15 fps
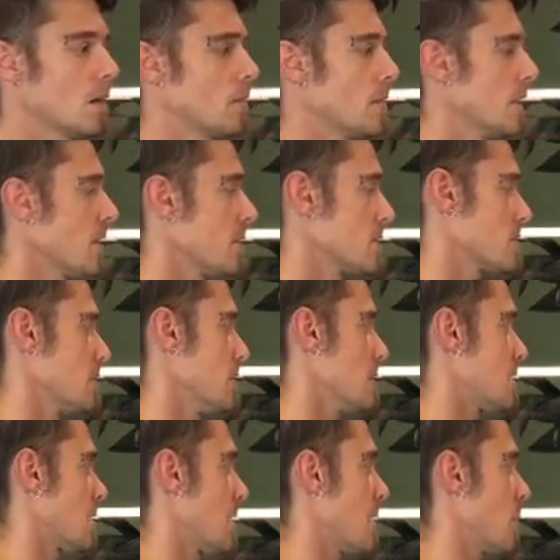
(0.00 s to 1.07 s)
It also
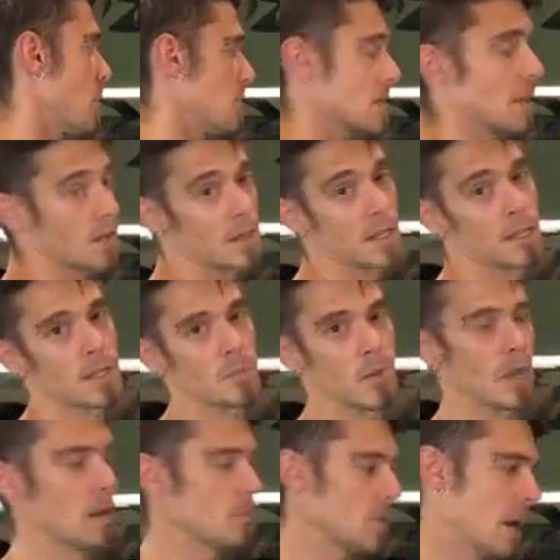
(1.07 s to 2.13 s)
is a lot more delicate than
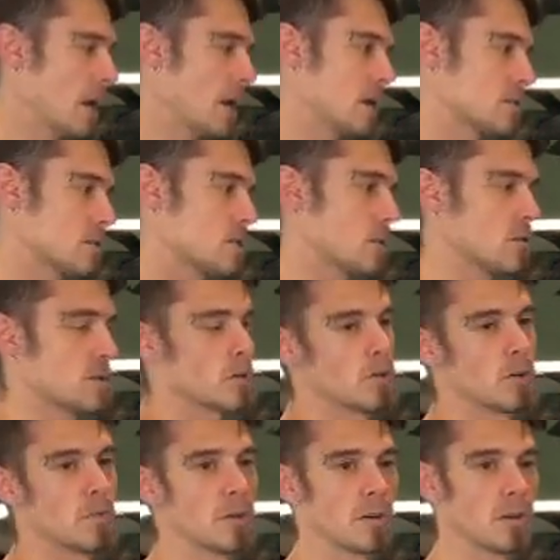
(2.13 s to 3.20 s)
paint. Paint has a certain
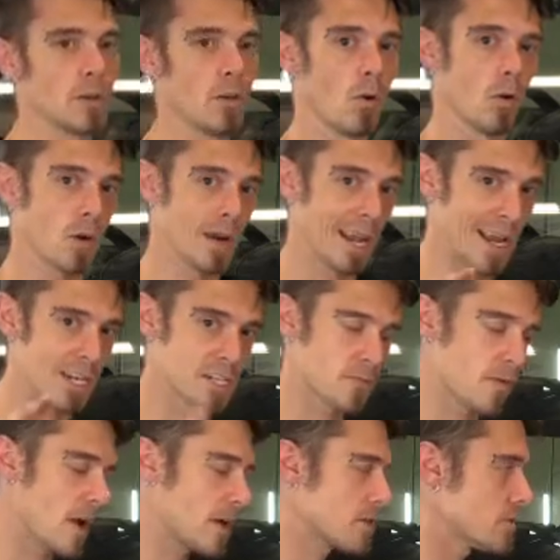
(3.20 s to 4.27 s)
durability or an H
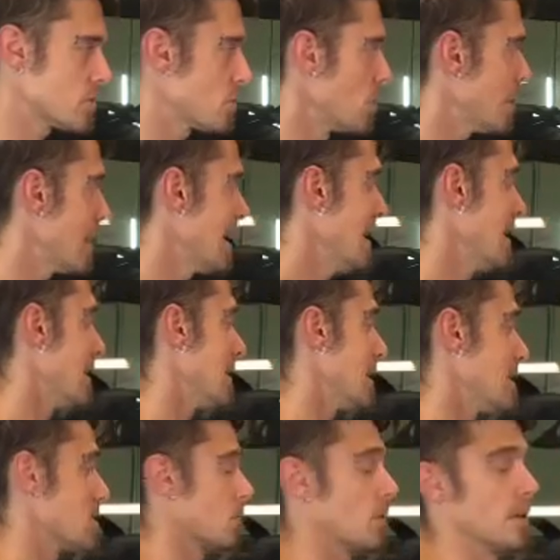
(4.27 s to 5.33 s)
factor to it.
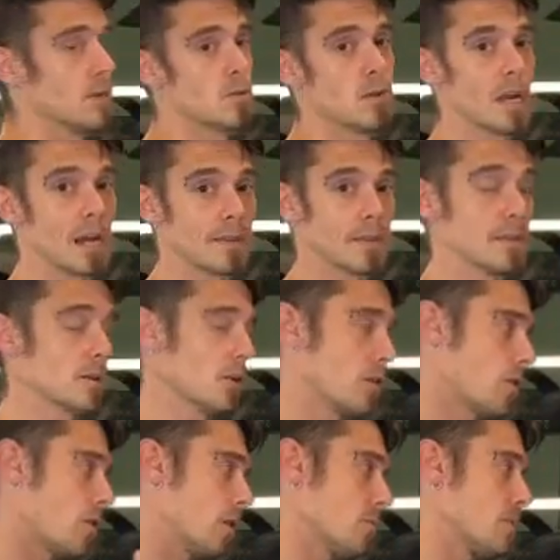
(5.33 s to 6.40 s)
These really do not. These are
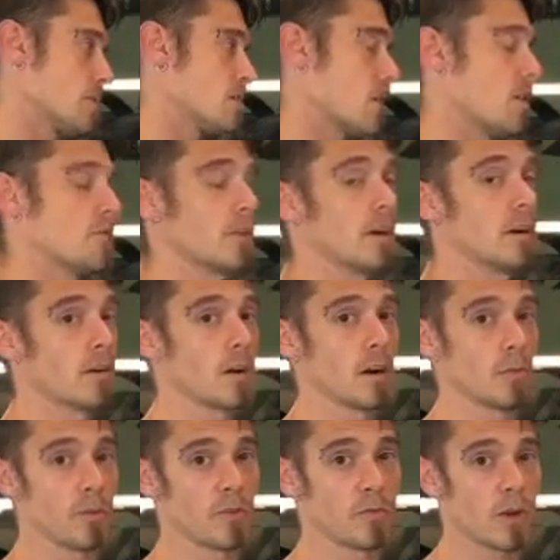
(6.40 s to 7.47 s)
incredibly soft, they are
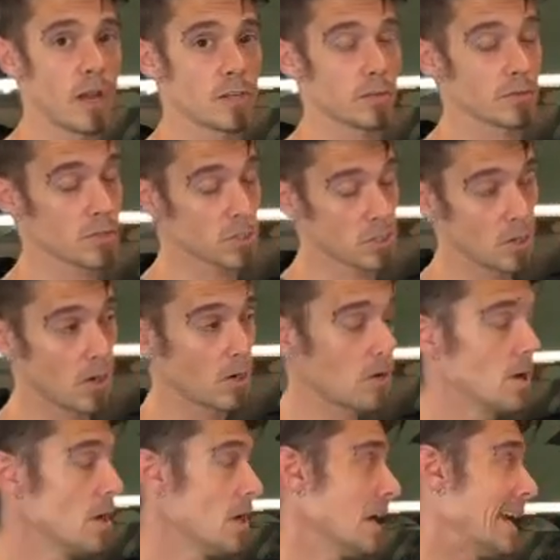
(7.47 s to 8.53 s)
incredibly fragile. So
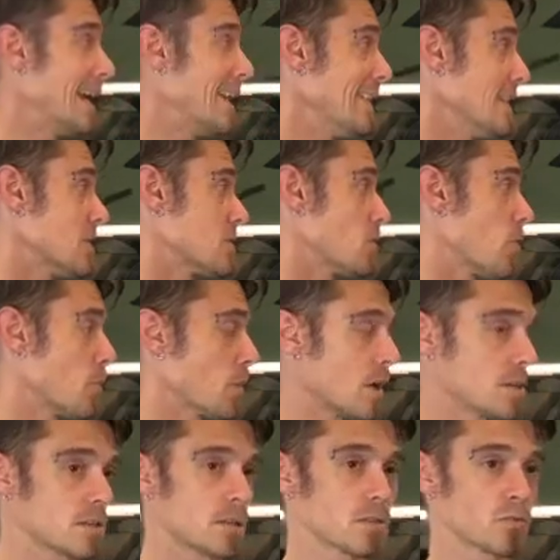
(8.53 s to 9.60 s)
in this whole
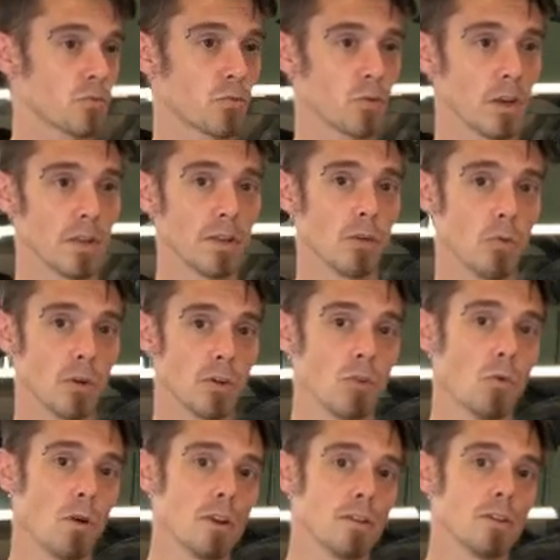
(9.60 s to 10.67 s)
process, really what you
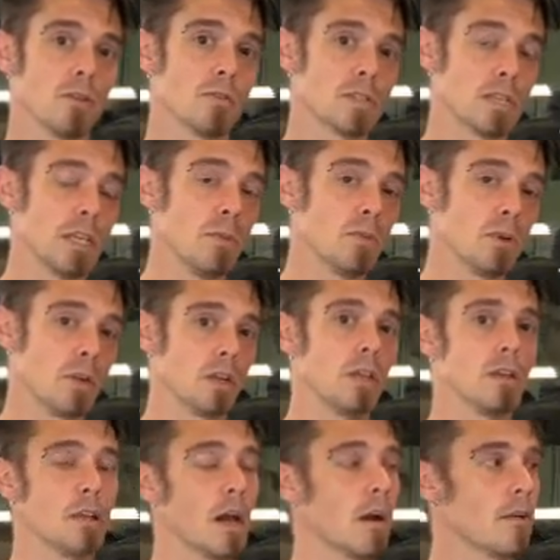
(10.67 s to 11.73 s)
want to do is keep your
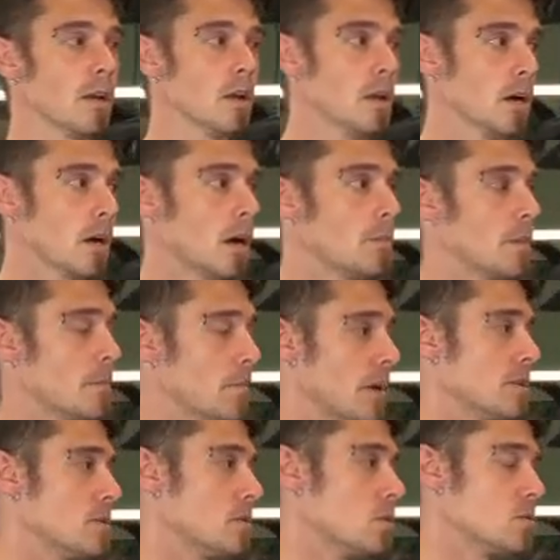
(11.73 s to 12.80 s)
heat down. And
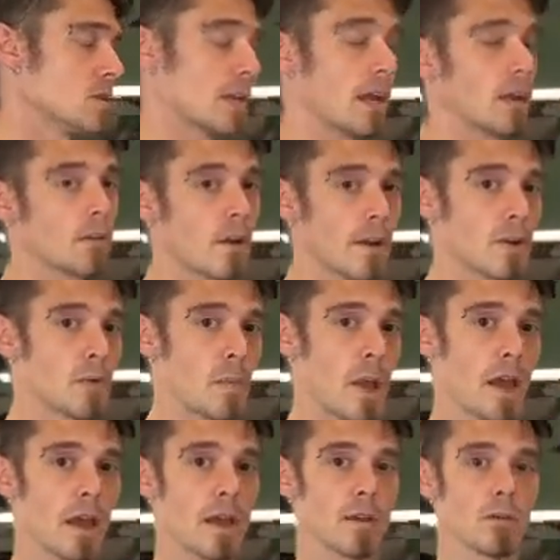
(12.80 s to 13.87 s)
by using a lighter
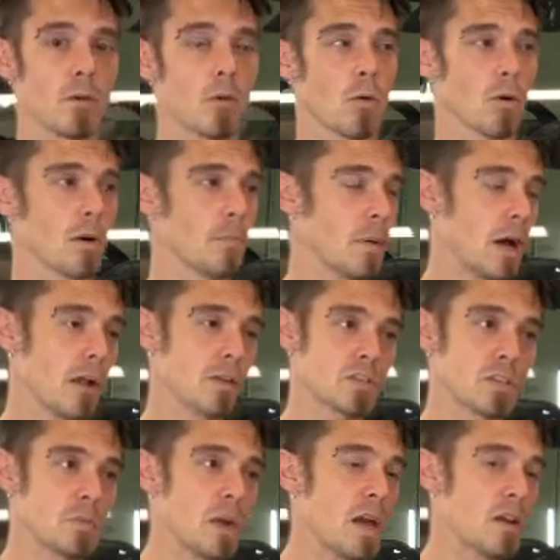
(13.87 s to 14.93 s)
pad or a
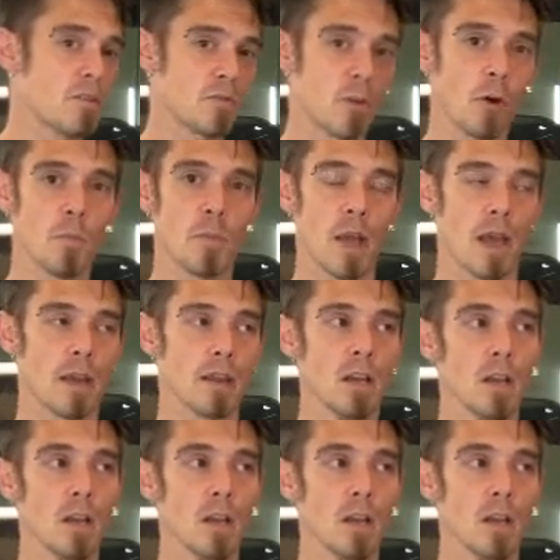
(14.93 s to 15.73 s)
polishing pad, a foam pad,